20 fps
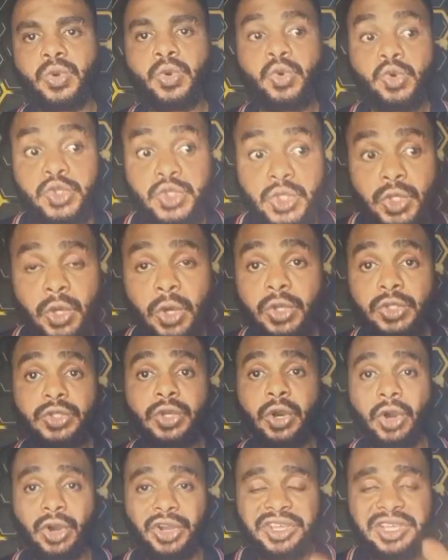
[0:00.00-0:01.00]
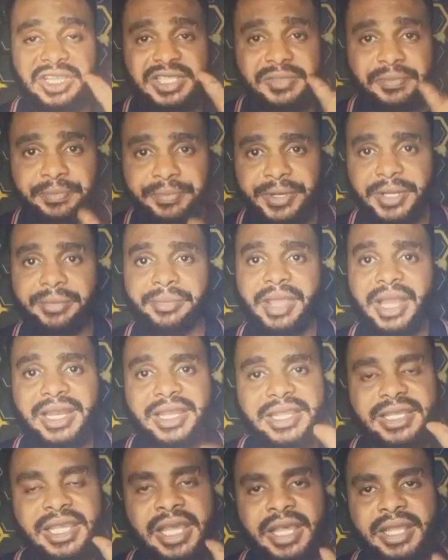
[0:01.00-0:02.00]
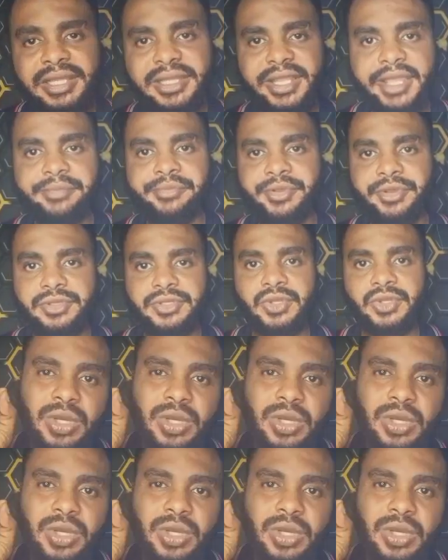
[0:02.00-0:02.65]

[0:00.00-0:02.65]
who scored on his Premier League debut.